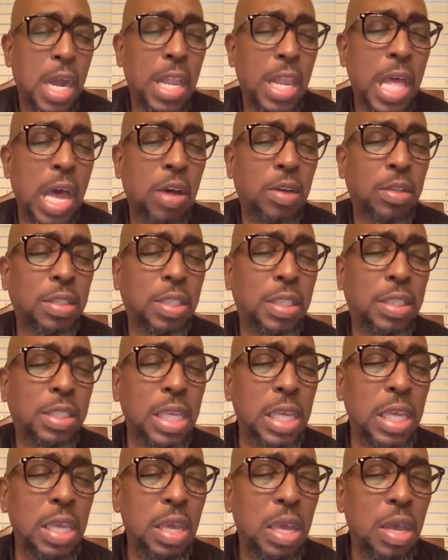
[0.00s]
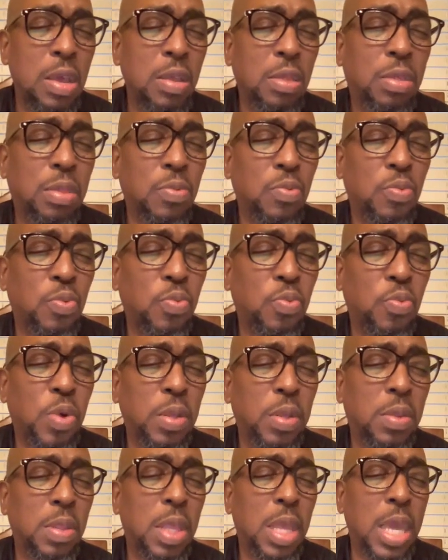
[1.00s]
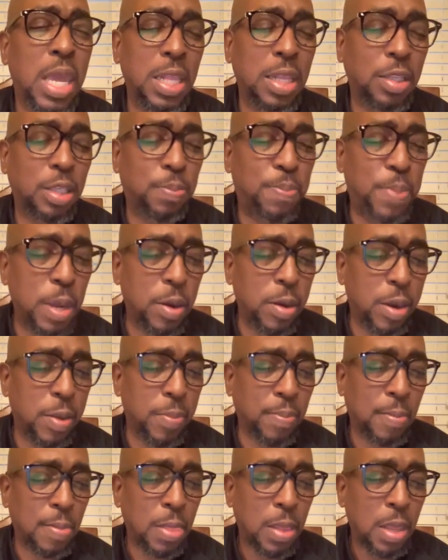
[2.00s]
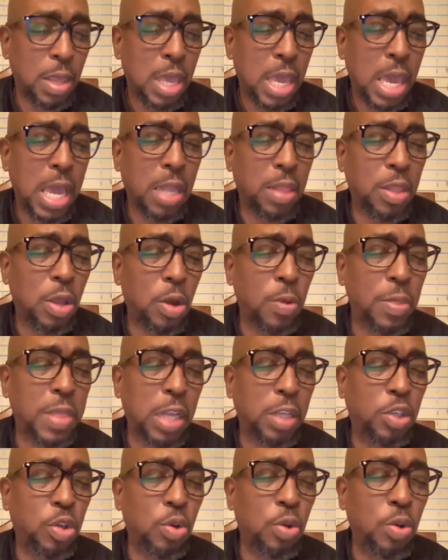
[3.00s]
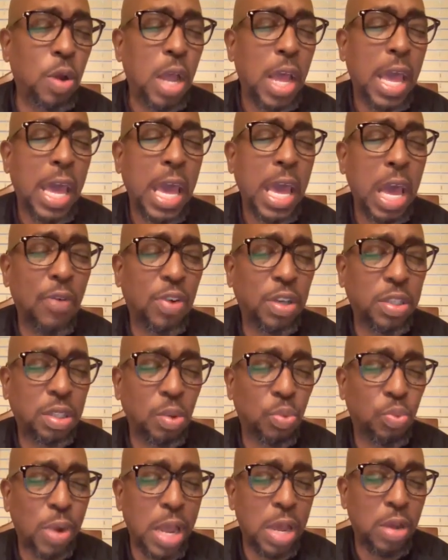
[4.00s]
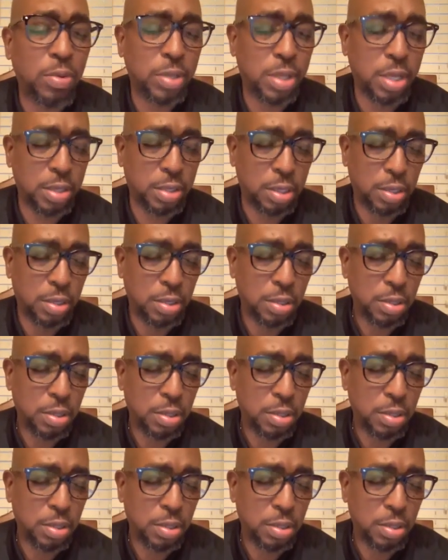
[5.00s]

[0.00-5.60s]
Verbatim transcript: Allow us to see with in the spirit and know that you have us surrounded,